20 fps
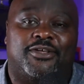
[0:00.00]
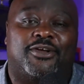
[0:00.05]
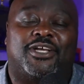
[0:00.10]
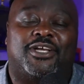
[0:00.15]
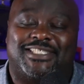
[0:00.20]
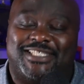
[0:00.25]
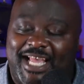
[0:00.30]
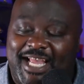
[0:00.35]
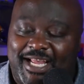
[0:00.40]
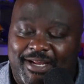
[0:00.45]

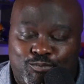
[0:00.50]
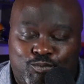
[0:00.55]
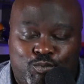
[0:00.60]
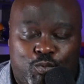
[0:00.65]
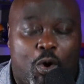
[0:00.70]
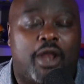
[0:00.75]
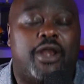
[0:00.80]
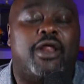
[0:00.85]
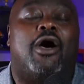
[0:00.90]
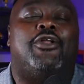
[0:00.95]
because they
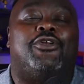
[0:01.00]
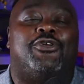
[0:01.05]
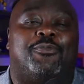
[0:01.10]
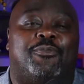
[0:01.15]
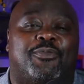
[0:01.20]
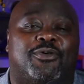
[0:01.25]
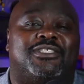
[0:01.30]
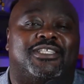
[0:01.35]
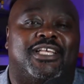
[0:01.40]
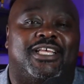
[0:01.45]

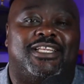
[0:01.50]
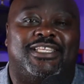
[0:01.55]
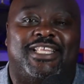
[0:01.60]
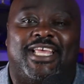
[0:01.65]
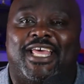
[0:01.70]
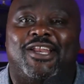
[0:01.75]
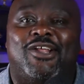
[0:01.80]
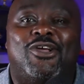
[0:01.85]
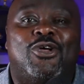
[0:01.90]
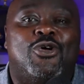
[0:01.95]
100%
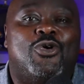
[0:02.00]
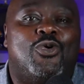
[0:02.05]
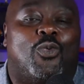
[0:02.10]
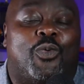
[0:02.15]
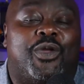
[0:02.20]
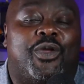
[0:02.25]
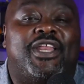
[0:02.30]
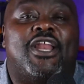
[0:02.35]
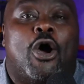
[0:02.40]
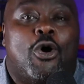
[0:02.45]
did.
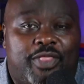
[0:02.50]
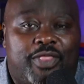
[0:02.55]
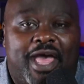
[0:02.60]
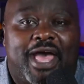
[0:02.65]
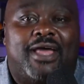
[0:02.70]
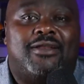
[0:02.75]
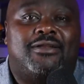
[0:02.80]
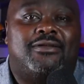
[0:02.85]
We know that.